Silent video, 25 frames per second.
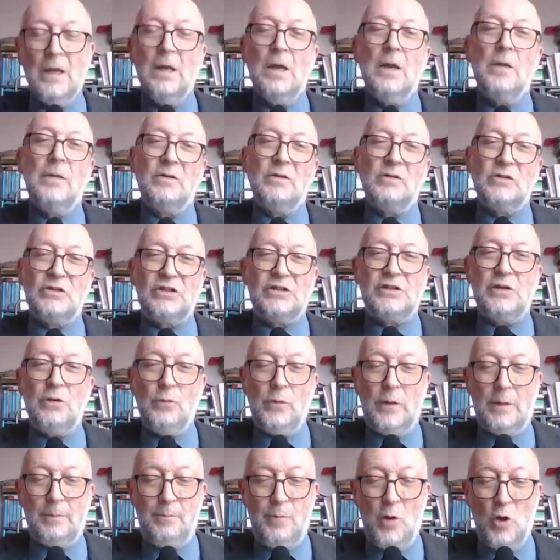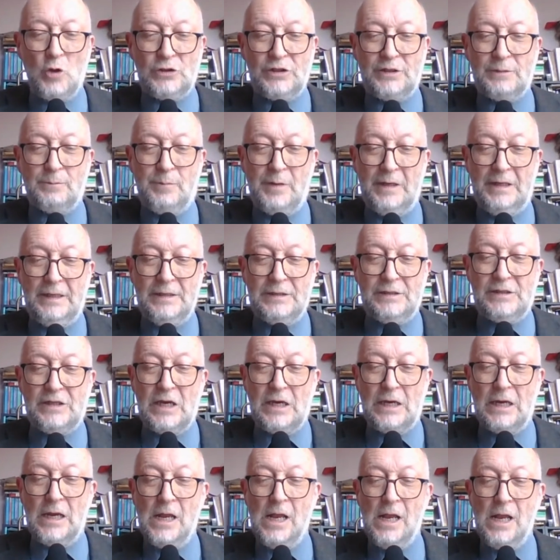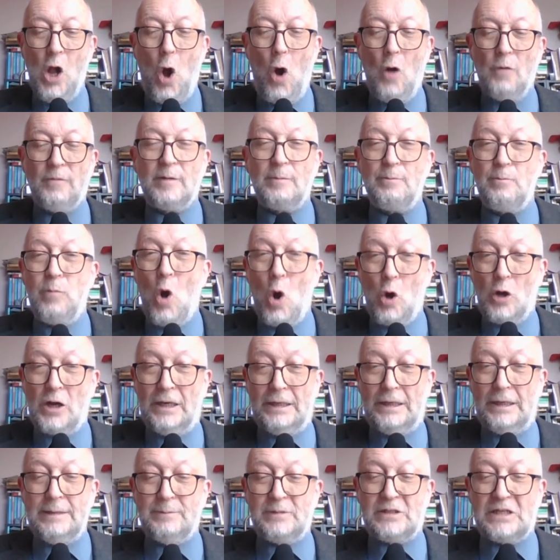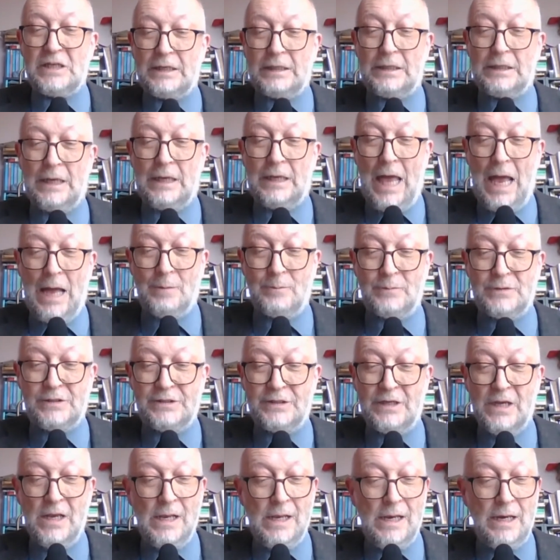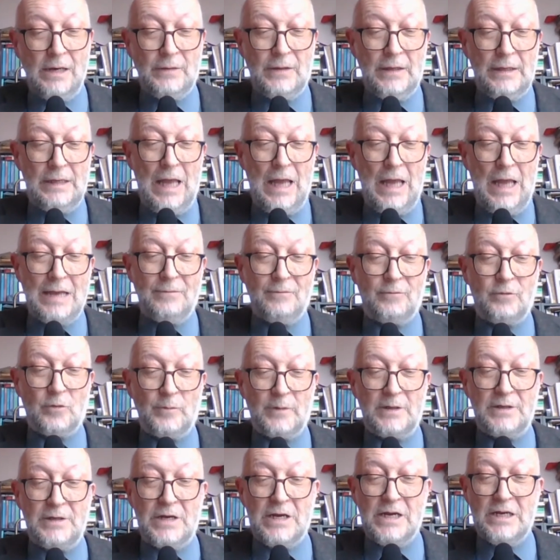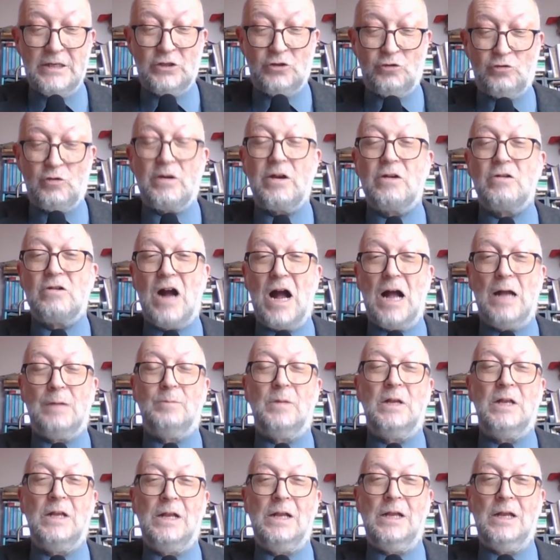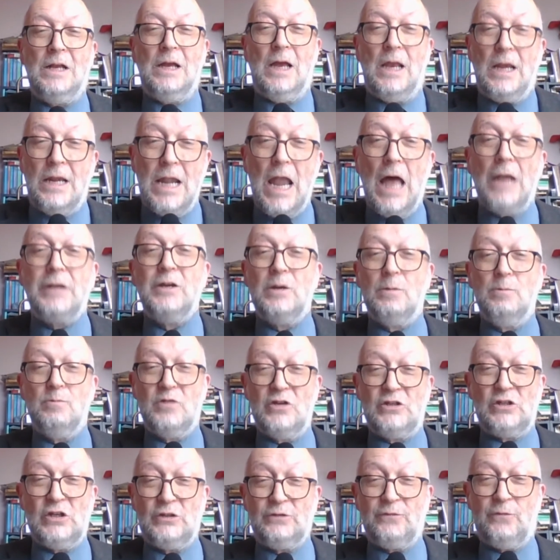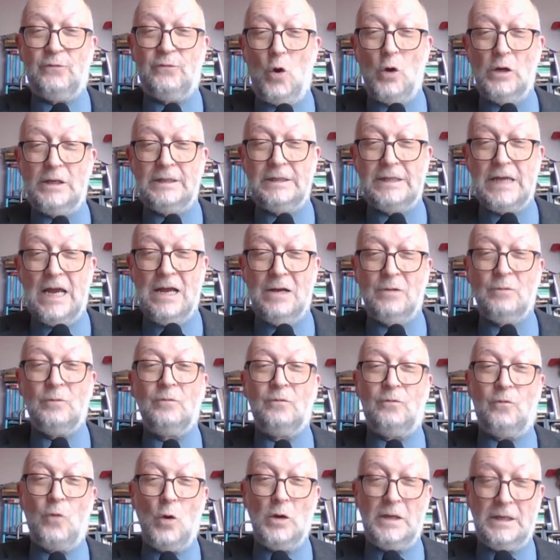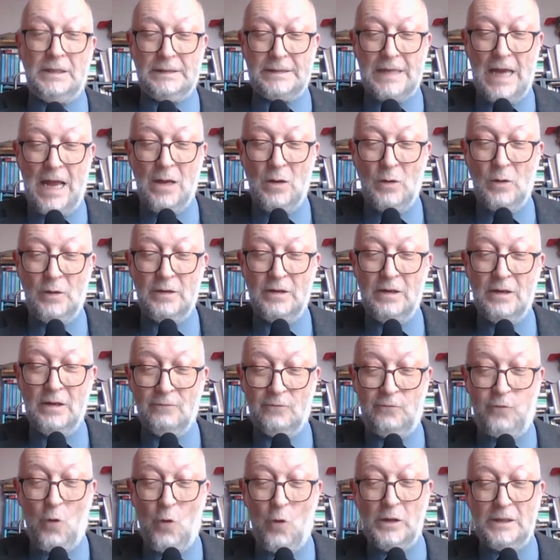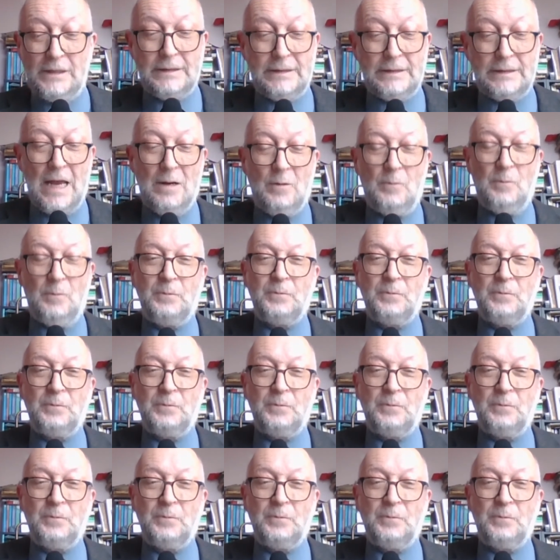There is still the possibility of apocalyptic collapse, in the line from the nursery rhyme, London Bridge is falling down, falling down, falling down.